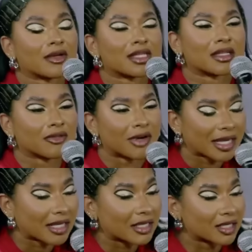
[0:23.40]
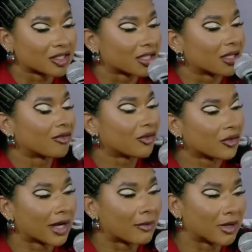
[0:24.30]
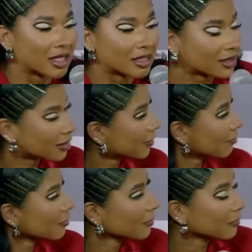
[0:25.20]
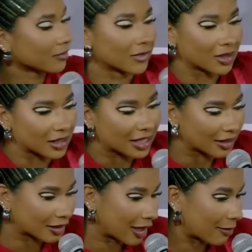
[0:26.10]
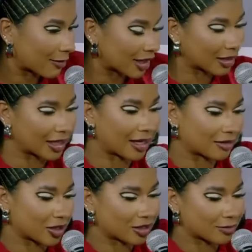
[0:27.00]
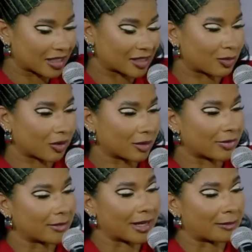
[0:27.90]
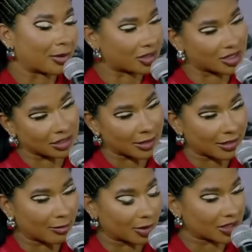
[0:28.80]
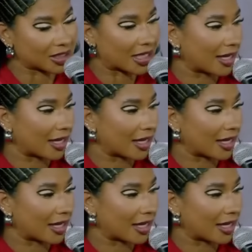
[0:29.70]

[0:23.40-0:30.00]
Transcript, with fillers: was the recognition of who I was not like my not just my sport, but my person like the person I